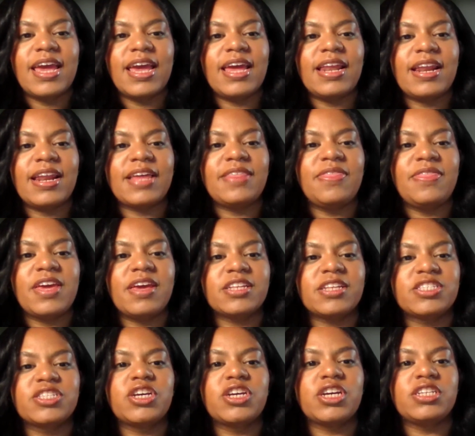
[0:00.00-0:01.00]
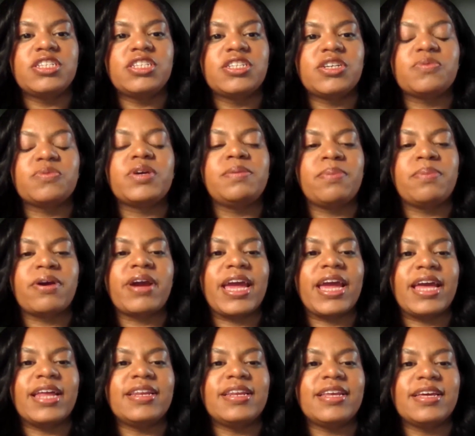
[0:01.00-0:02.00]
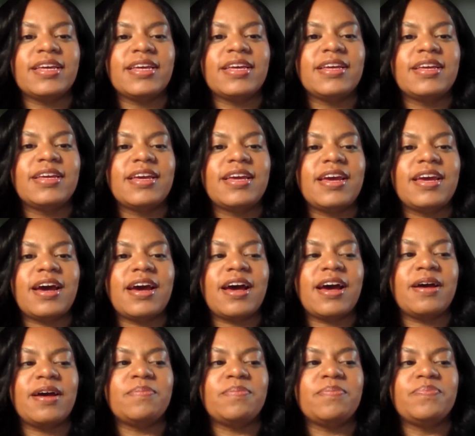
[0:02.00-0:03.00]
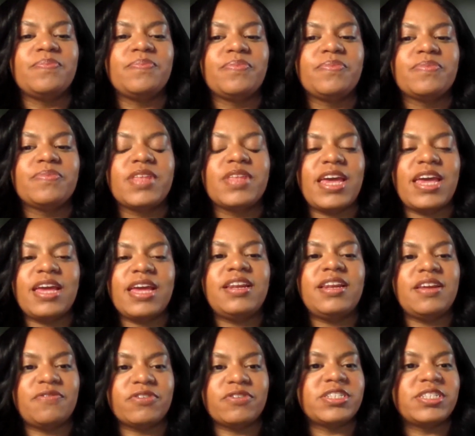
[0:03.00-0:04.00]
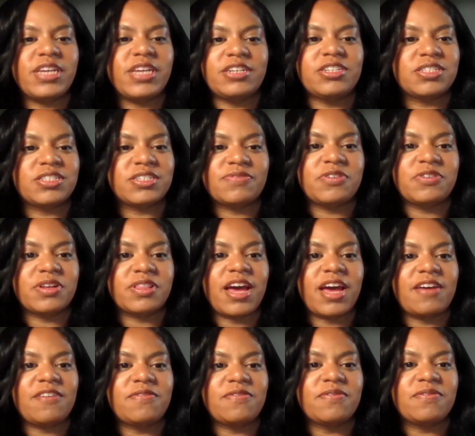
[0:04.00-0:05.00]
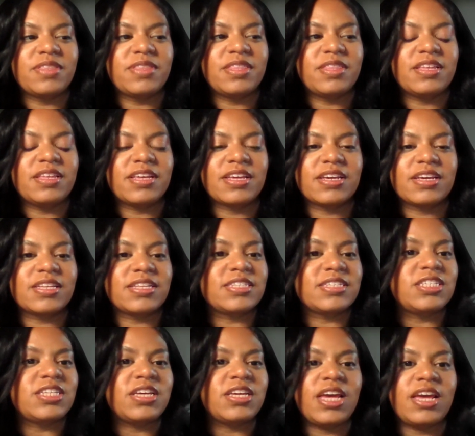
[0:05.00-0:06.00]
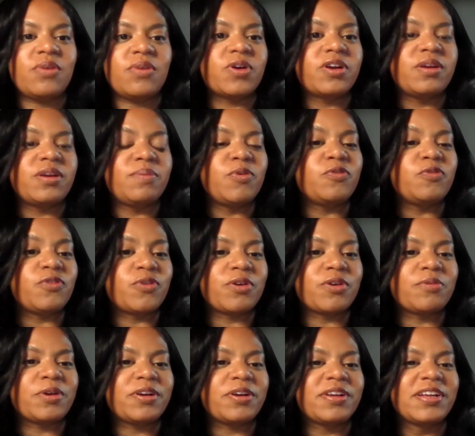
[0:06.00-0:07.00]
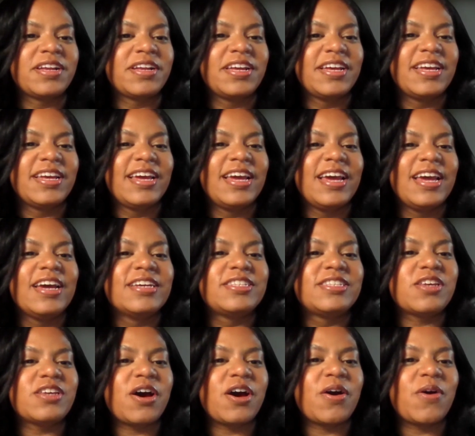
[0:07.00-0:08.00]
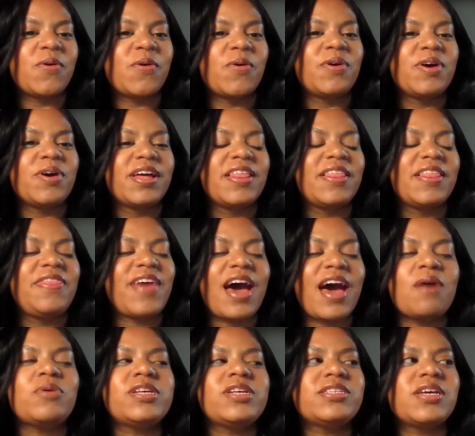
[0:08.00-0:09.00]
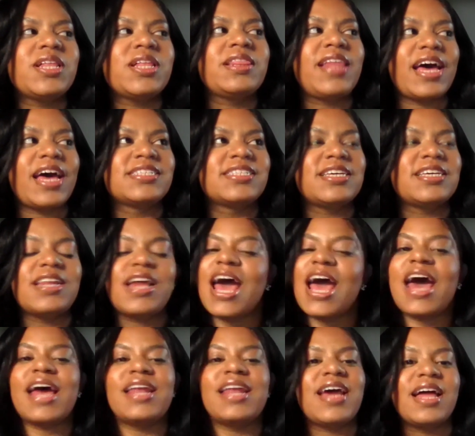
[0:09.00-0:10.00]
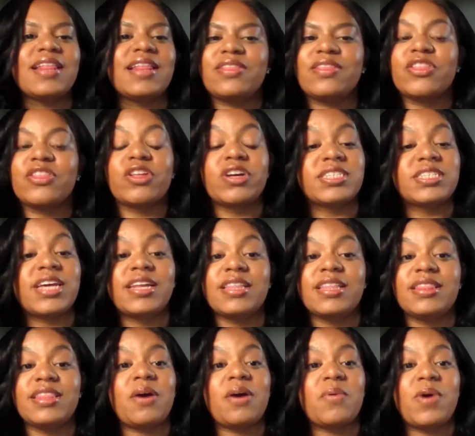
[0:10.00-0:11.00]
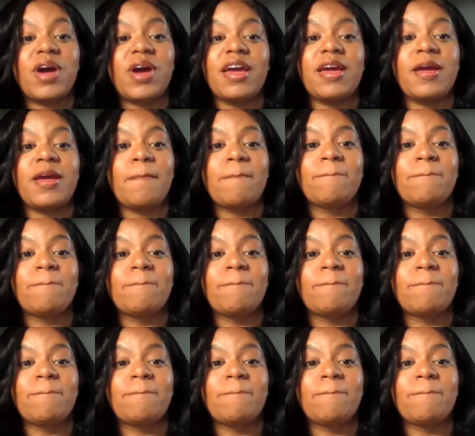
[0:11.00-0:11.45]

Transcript: And I think it's good to rebrand um, in different stages of your life mm. in order to move forward. So that was a lesson. I had not looked at it that way.